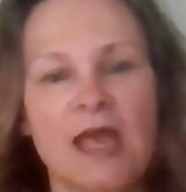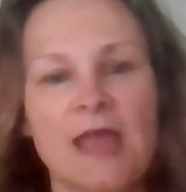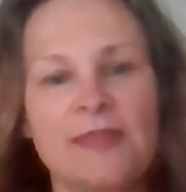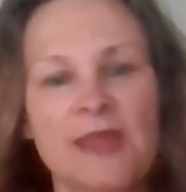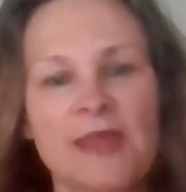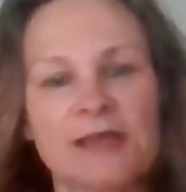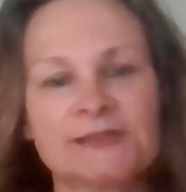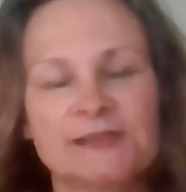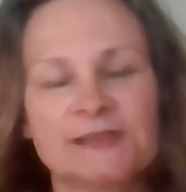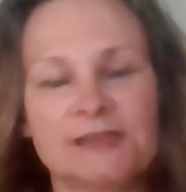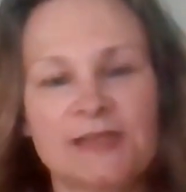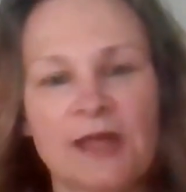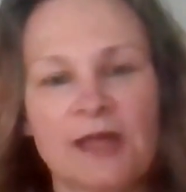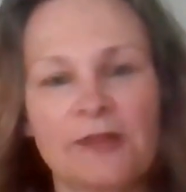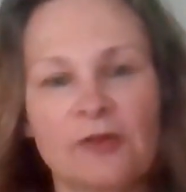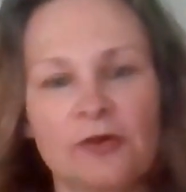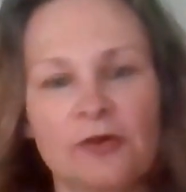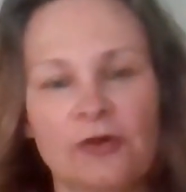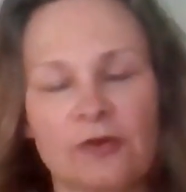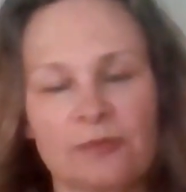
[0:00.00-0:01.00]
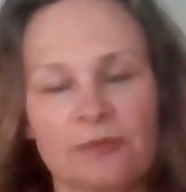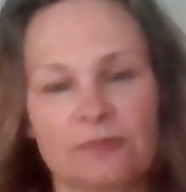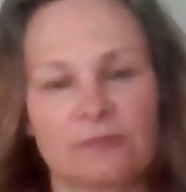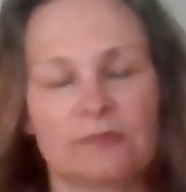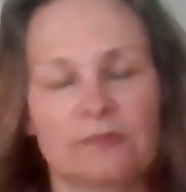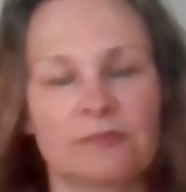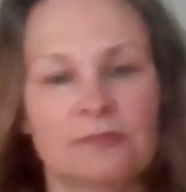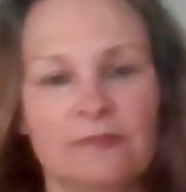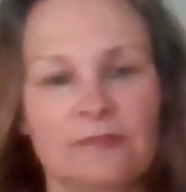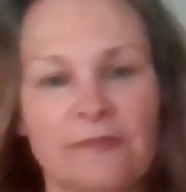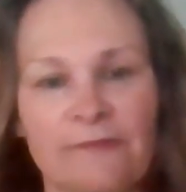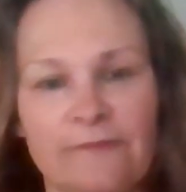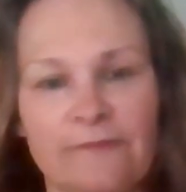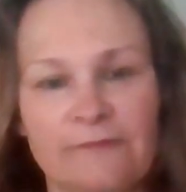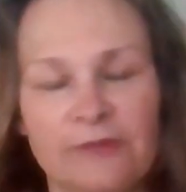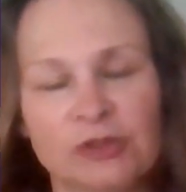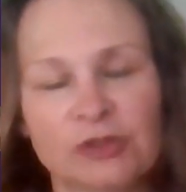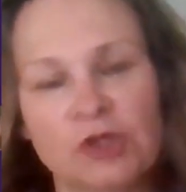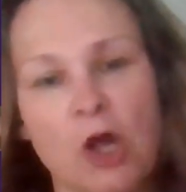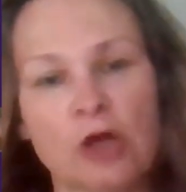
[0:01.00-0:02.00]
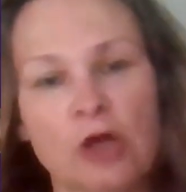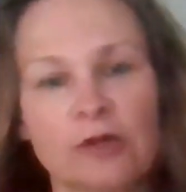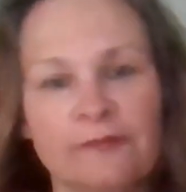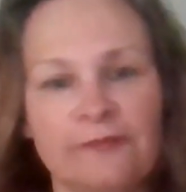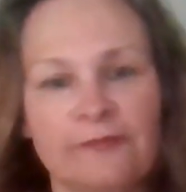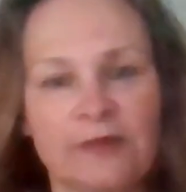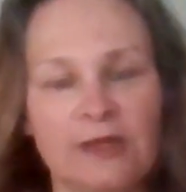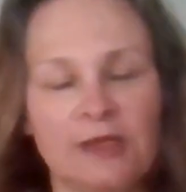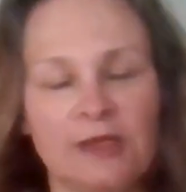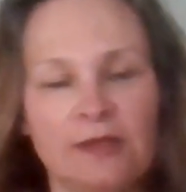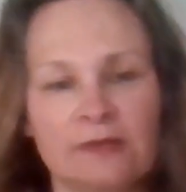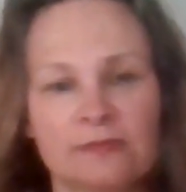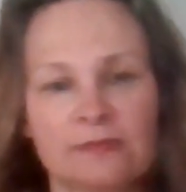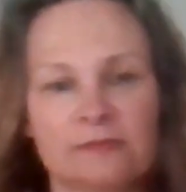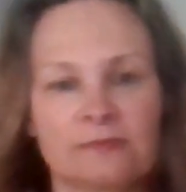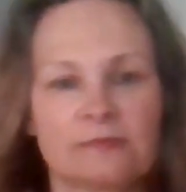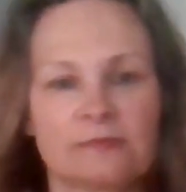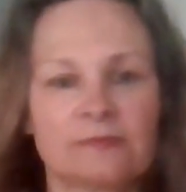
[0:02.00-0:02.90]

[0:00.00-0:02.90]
and that's another photography,